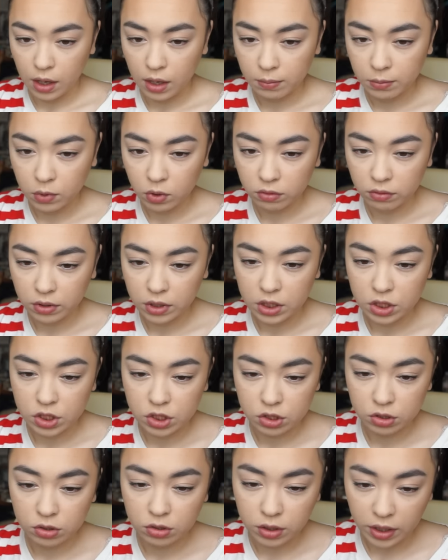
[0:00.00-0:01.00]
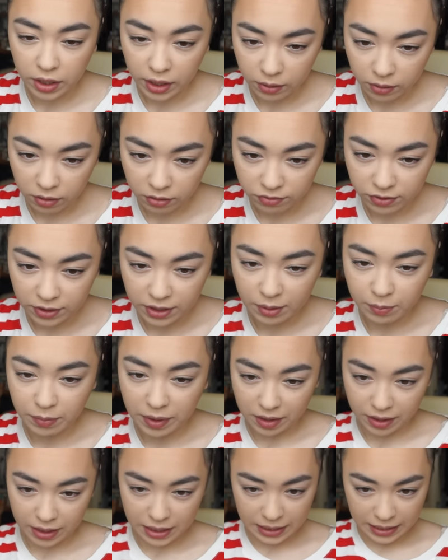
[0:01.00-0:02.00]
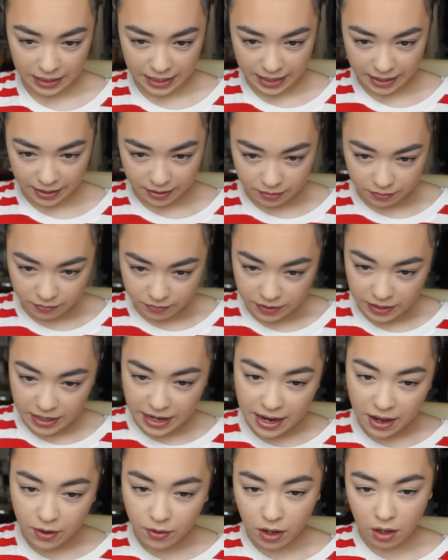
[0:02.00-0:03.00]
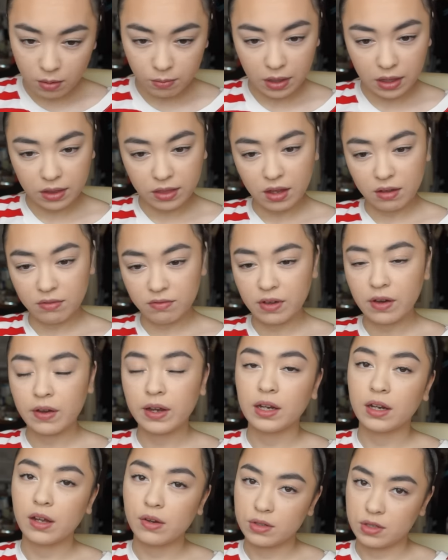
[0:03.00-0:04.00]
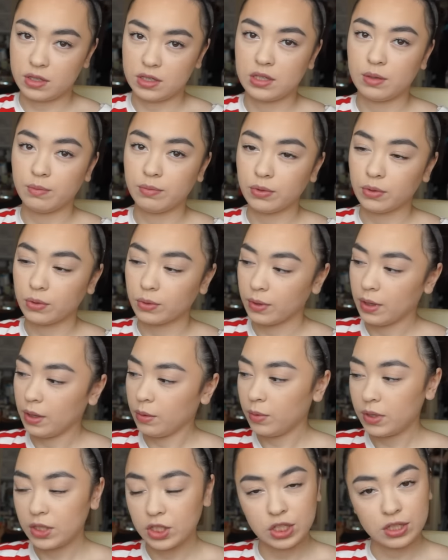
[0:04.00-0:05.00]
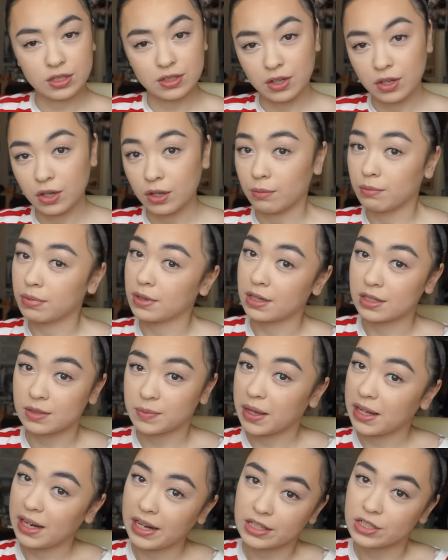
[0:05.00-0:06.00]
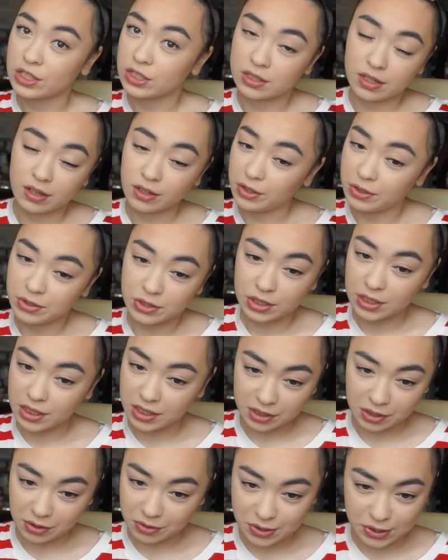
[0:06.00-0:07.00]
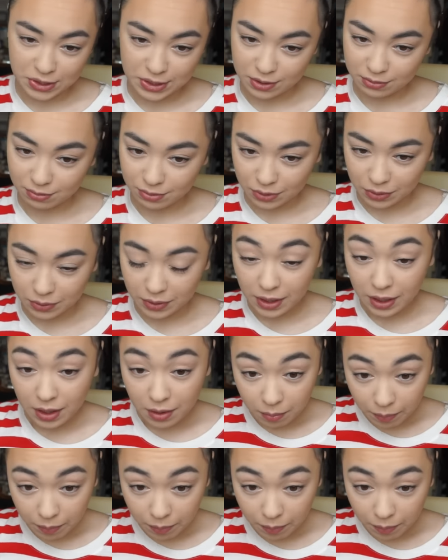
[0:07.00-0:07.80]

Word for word: I'm not really sure how I feel about it yet. For now, I mean, they're very noticeable, which is good because my lashes aren't usually noticeable.